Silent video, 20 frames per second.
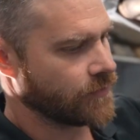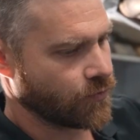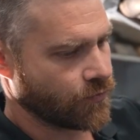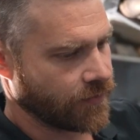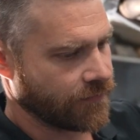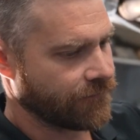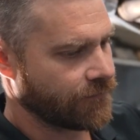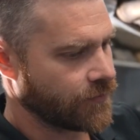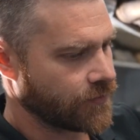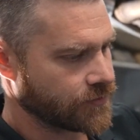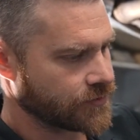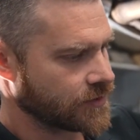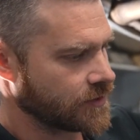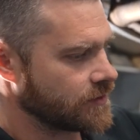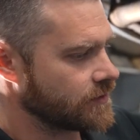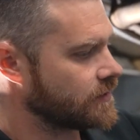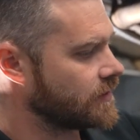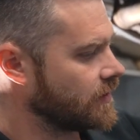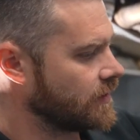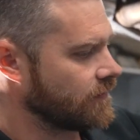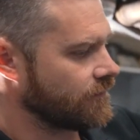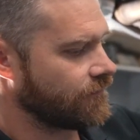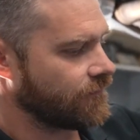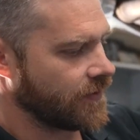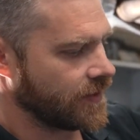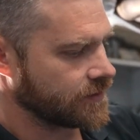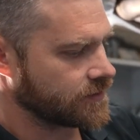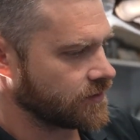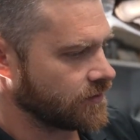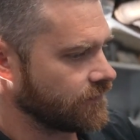reverses the
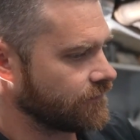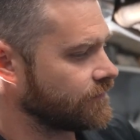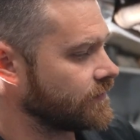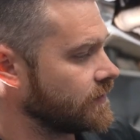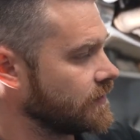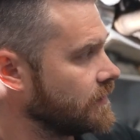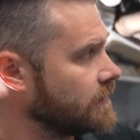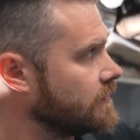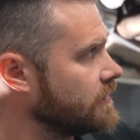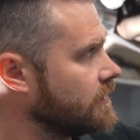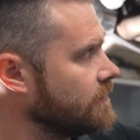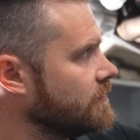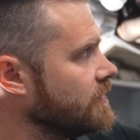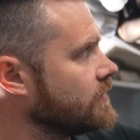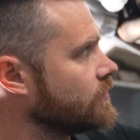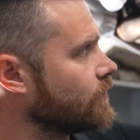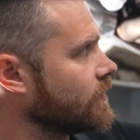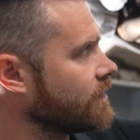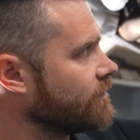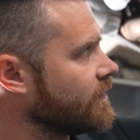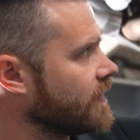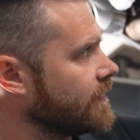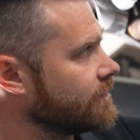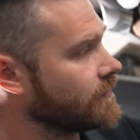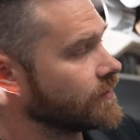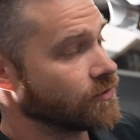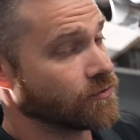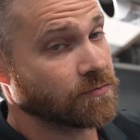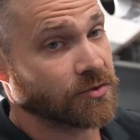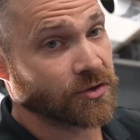effect of the TB-25
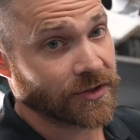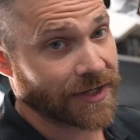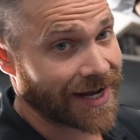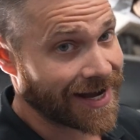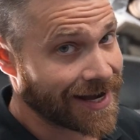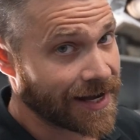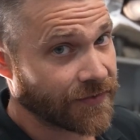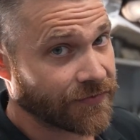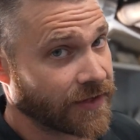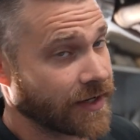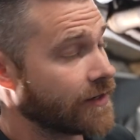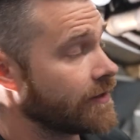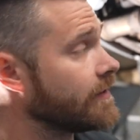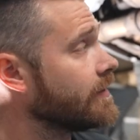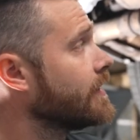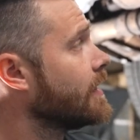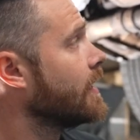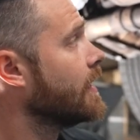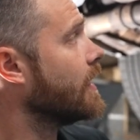that you put on there,